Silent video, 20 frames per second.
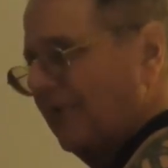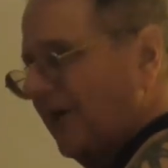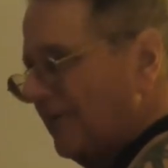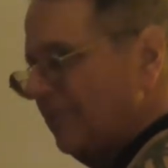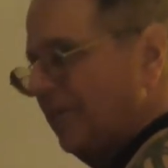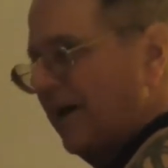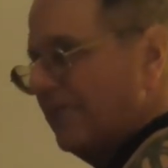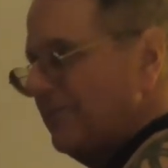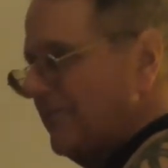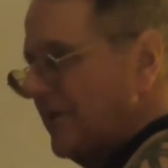
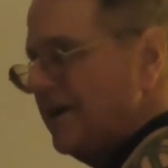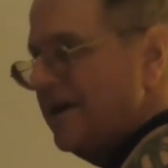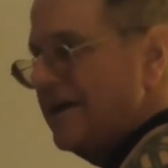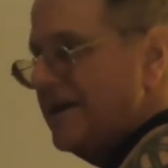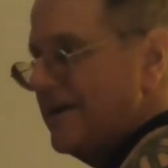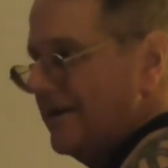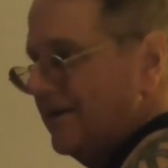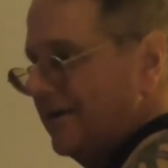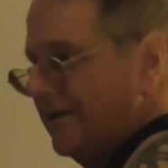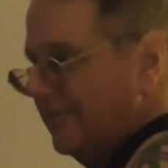Fine by
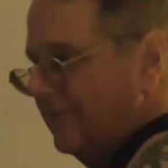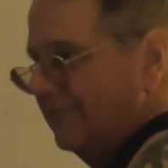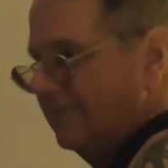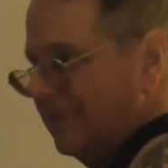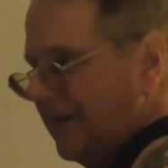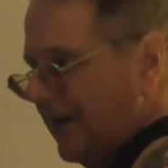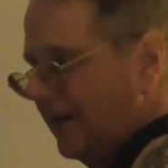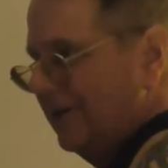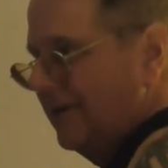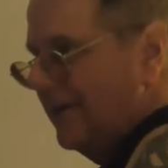me, you know,
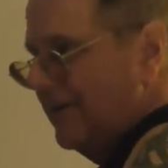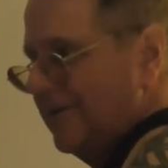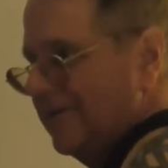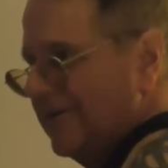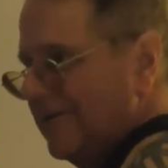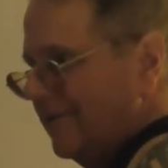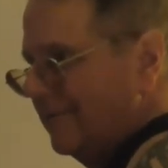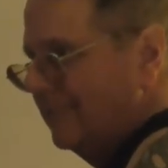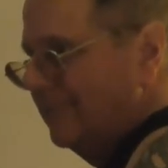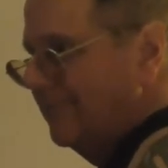carry
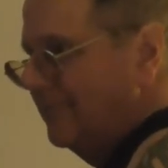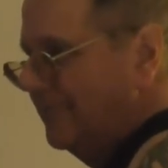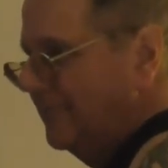on.